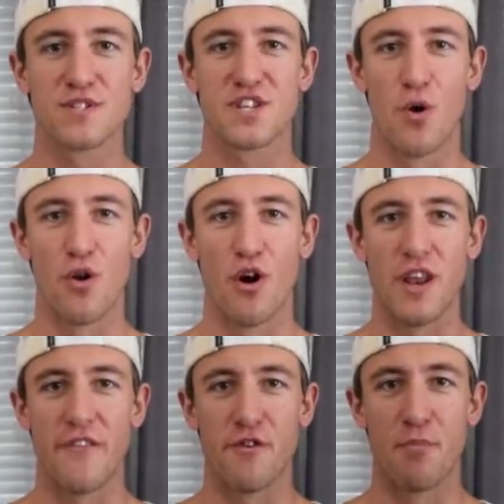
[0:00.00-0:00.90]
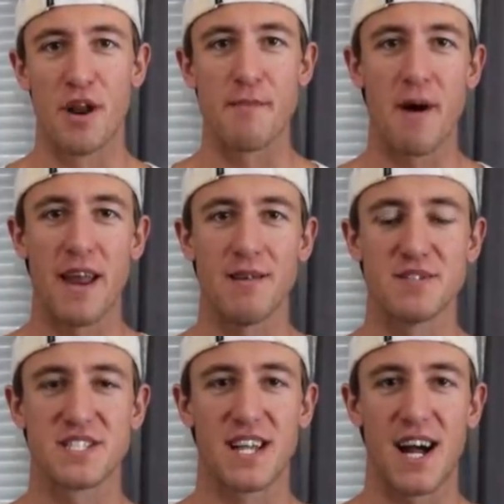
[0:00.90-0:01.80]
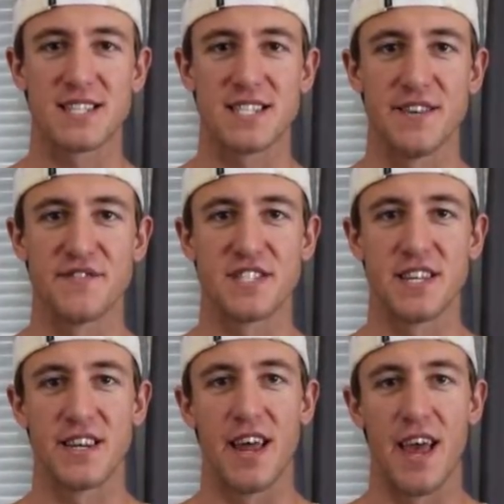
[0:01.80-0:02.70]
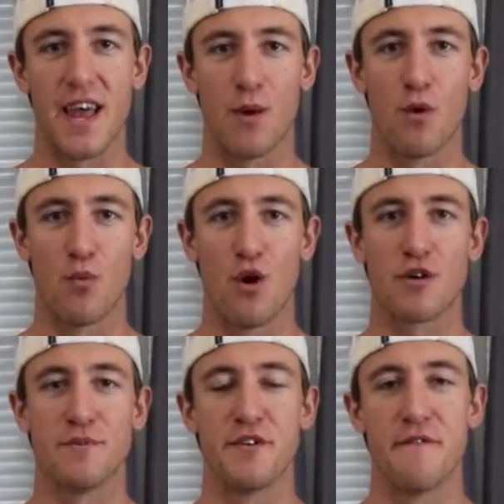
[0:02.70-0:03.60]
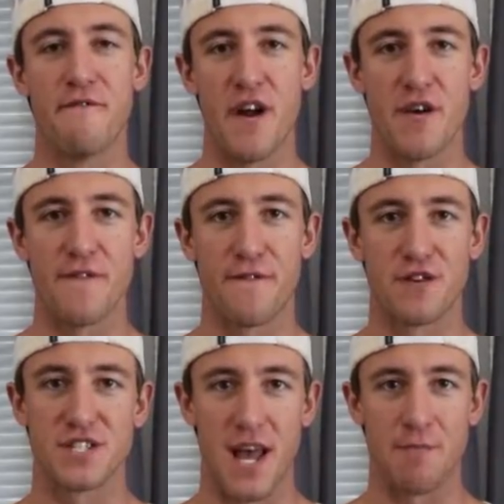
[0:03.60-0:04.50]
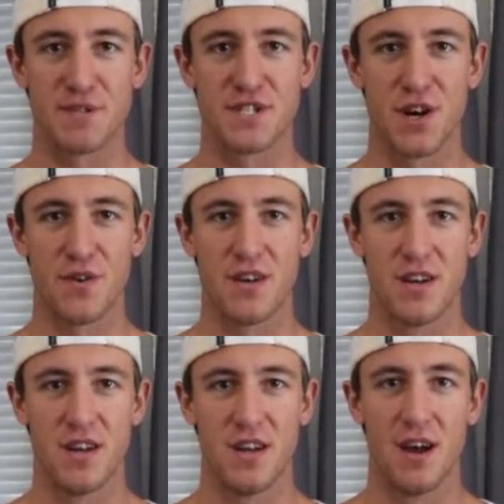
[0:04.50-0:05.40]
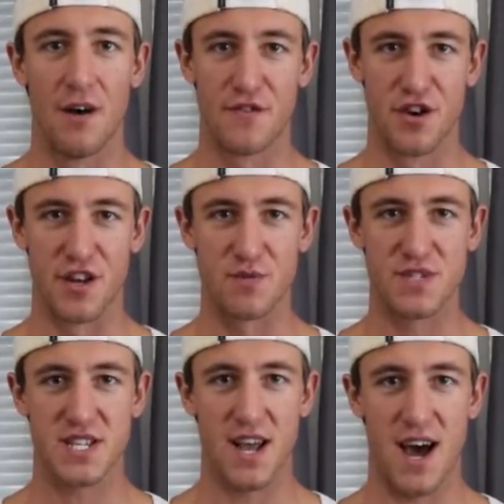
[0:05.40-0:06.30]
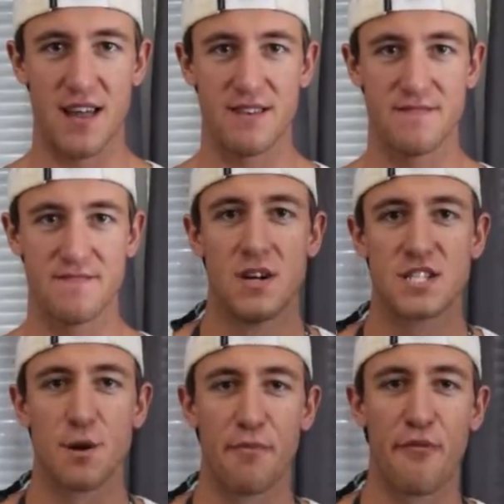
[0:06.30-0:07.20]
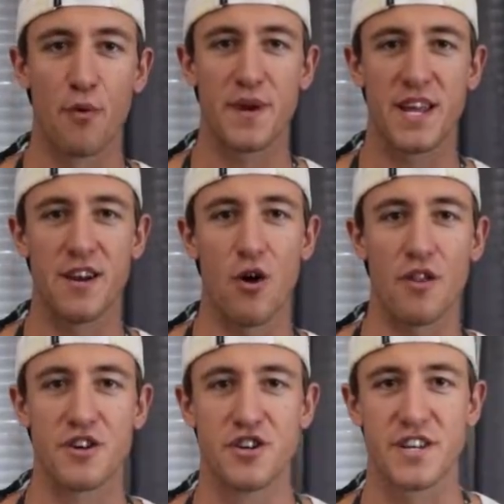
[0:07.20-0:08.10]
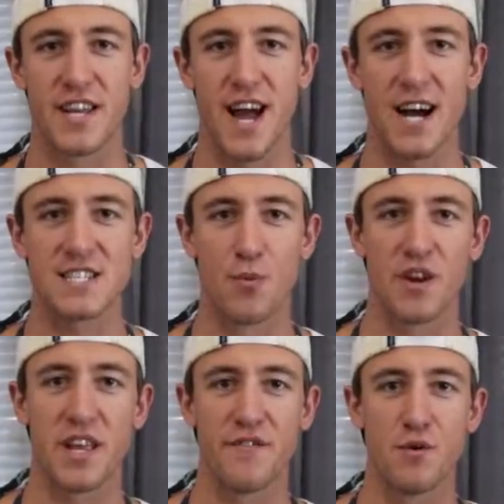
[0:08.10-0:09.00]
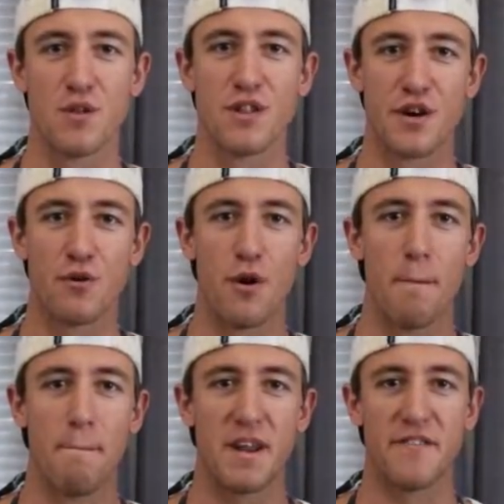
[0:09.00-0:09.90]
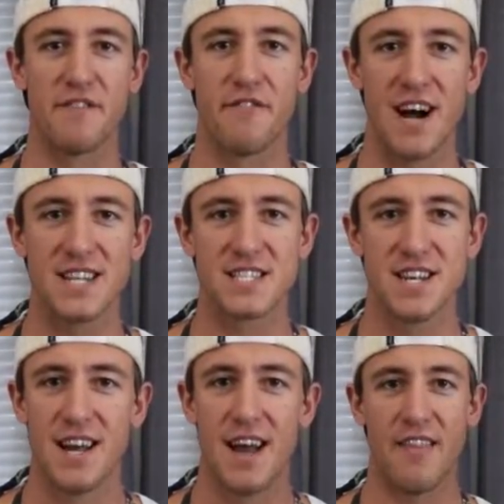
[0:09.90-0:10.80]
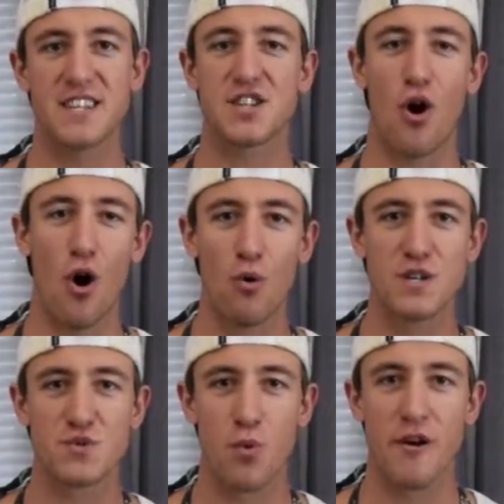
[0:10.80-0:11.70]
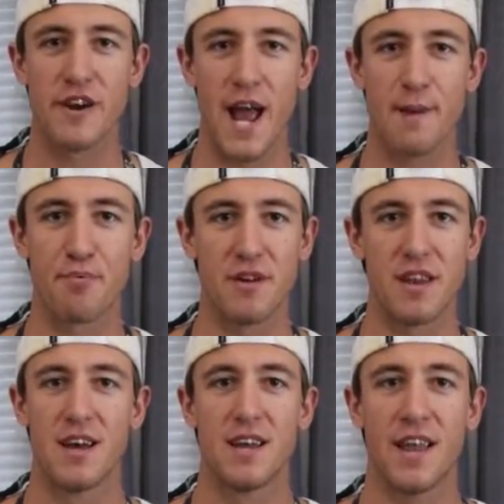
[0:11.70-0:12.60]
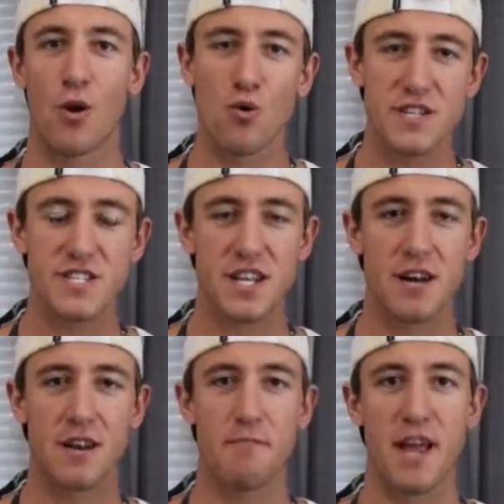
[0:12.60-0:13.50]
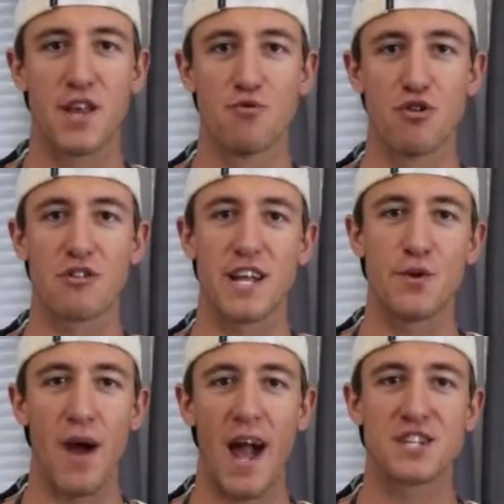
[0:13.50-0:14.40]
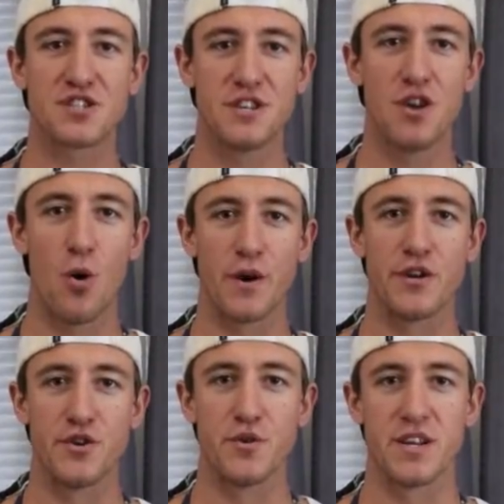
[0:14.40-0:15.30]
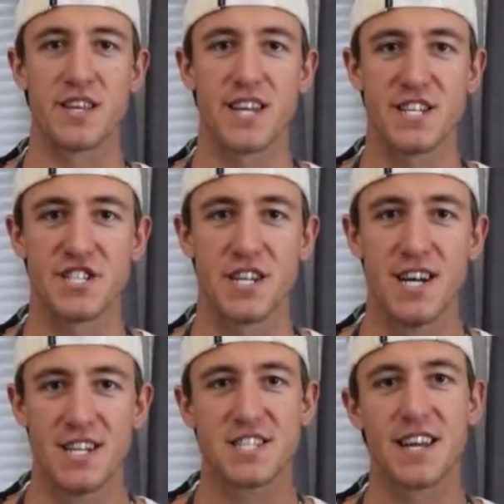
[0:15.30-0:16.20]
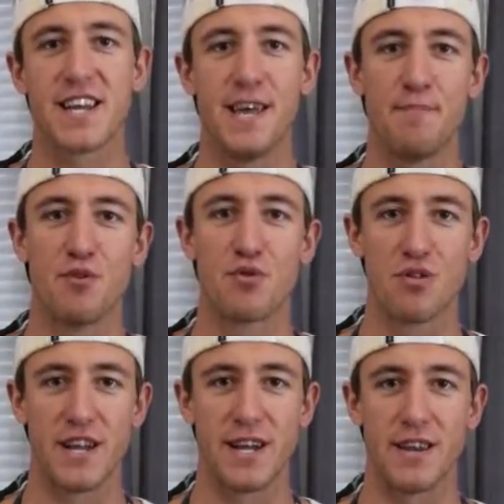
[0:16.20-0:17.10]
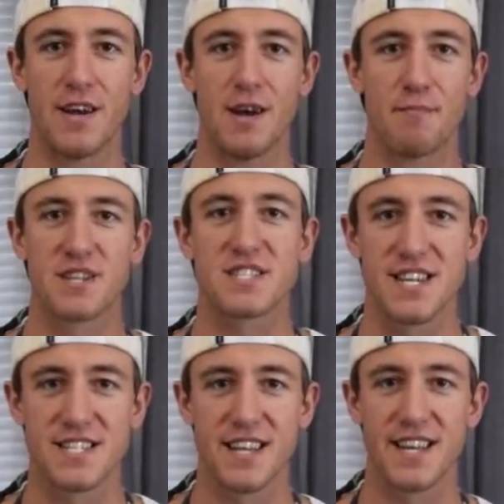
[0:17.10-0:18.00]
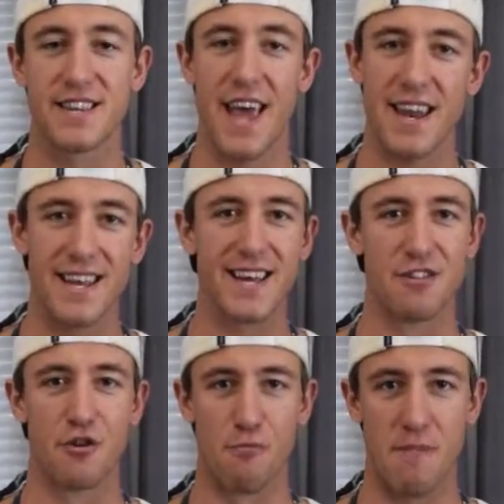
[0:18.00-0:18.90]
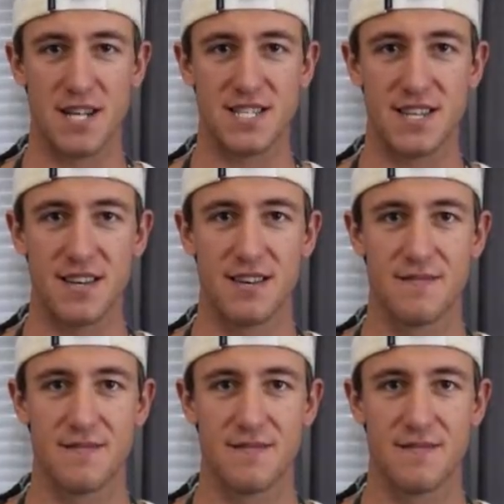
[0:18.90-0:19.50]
What's going on, everybody? My name is Scott Stevenson, and I want to welcome you to the very first episode of Cooking with Scott. So before we get into all the cooking, guys, I want to give you a little bit of advice, and that's to always wear an apron. Not only is it going to make you look like you actually know what you're doing in the kitchen, it's going to keep you clean, because things can tend to get a little messy.